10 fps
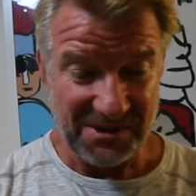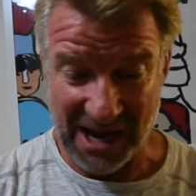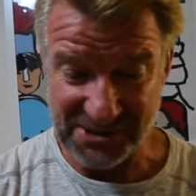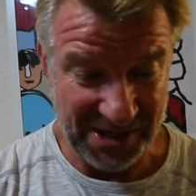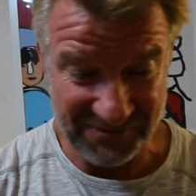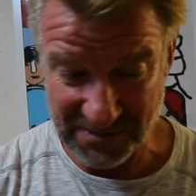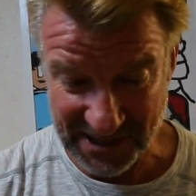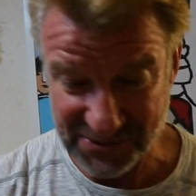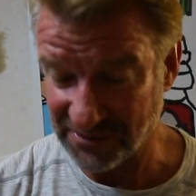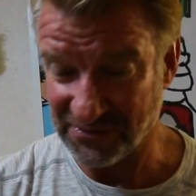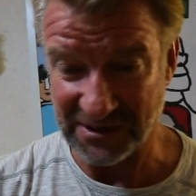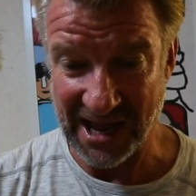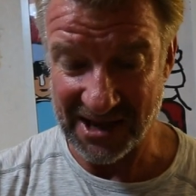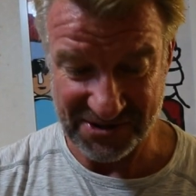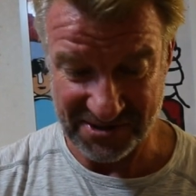I saved the best one for
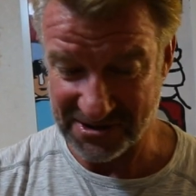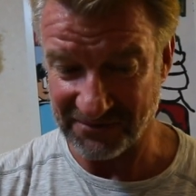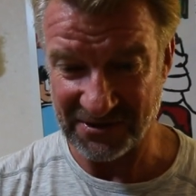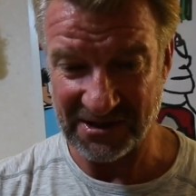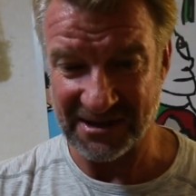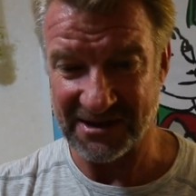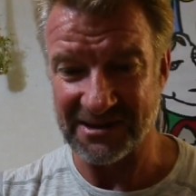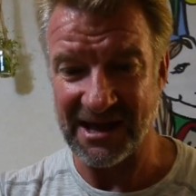last, definitely.